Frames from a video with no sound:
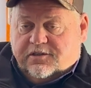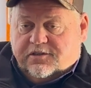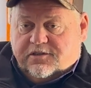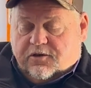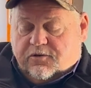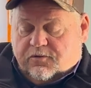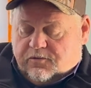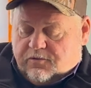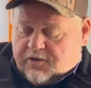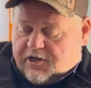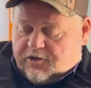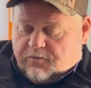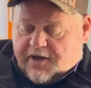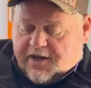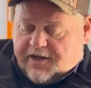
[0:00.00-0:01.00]
So,
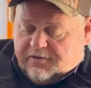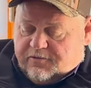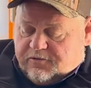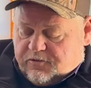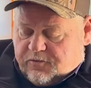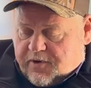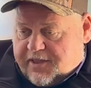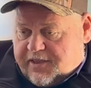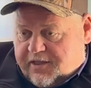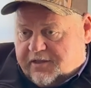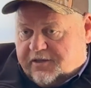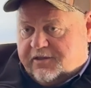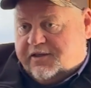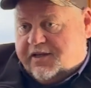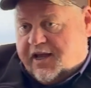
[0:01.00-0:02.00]
and the way
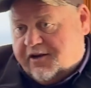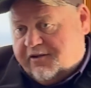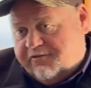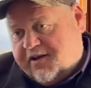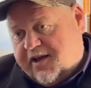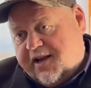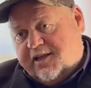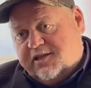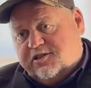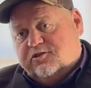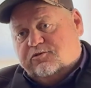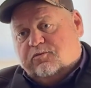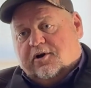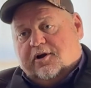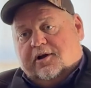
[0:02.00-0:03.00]
the county
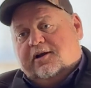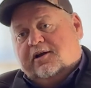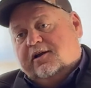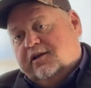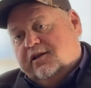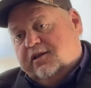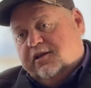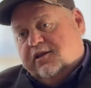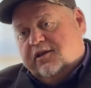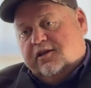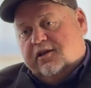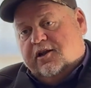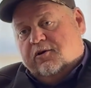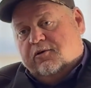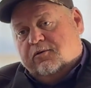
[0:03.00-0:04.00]
finances work,
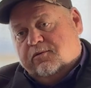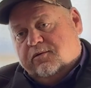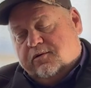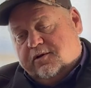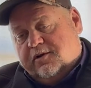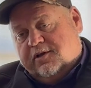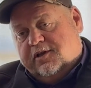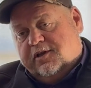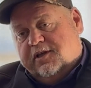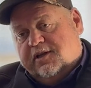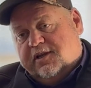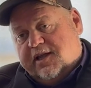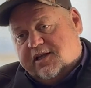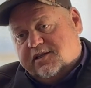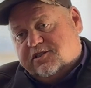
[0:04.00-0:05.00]

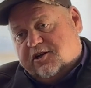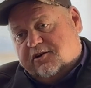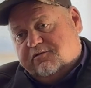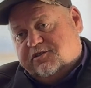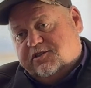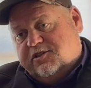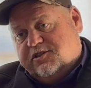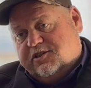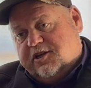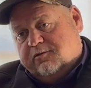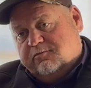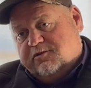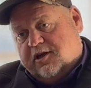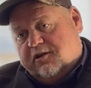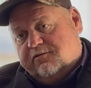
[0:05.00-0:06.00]
debt services
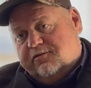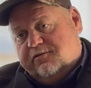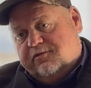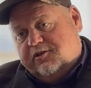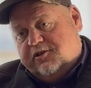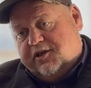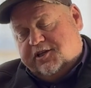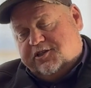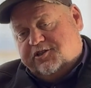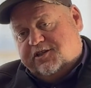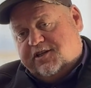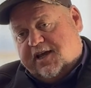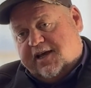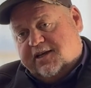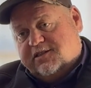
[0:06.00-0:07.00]
comes off, you get your
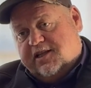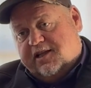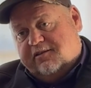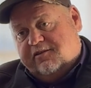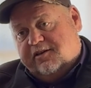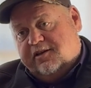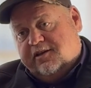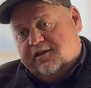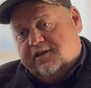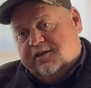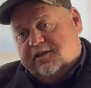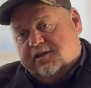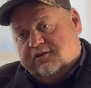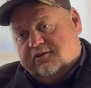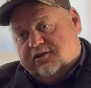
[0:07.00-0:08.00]
tax levy.
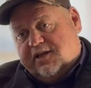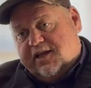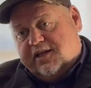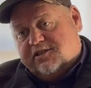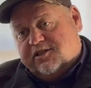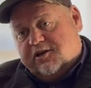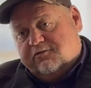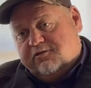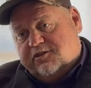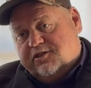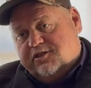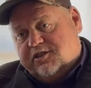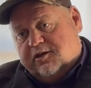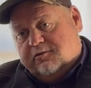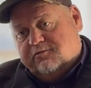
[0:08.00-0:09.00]
Well, debt
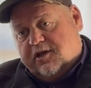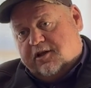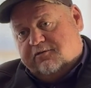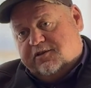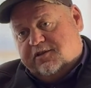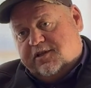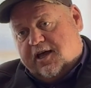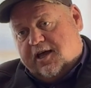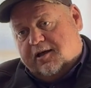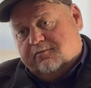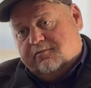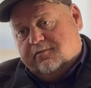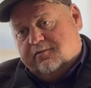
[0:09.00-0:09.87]
services comes off the top.